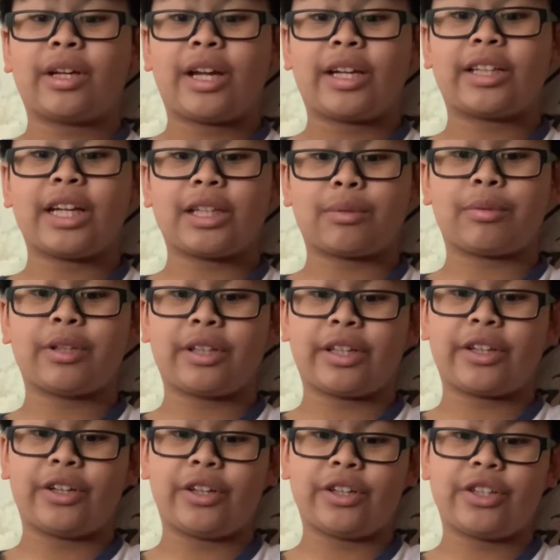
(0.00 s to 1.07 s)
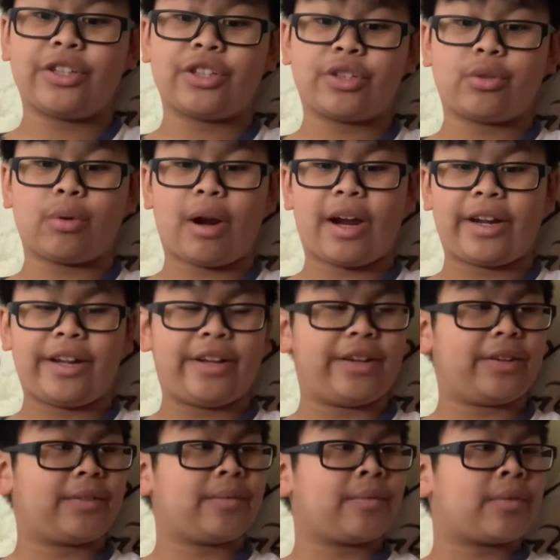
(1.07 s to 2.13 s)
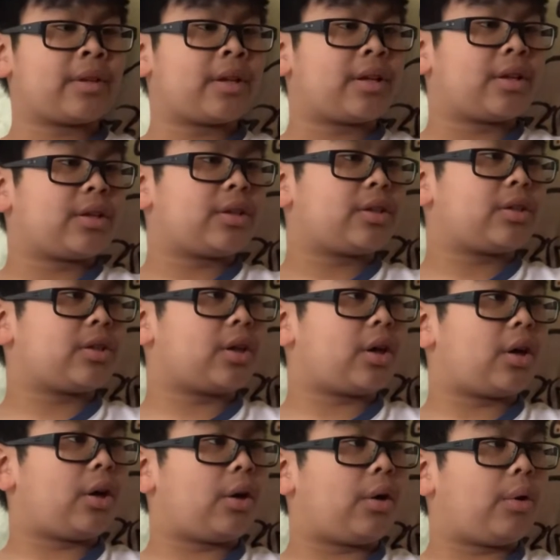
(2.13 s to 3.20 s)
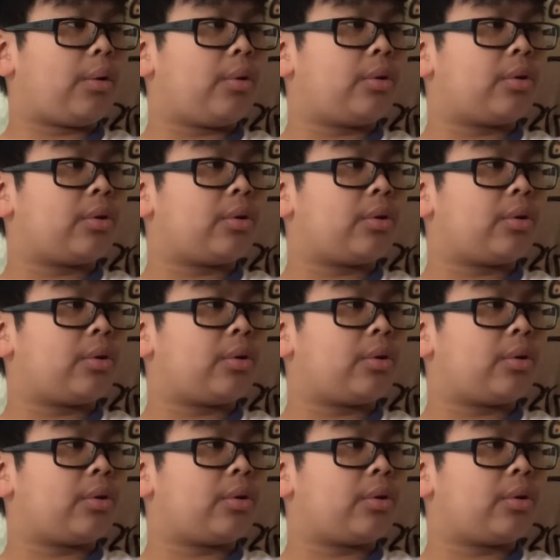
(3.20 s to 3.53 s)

it tastes really good. You should try it. So,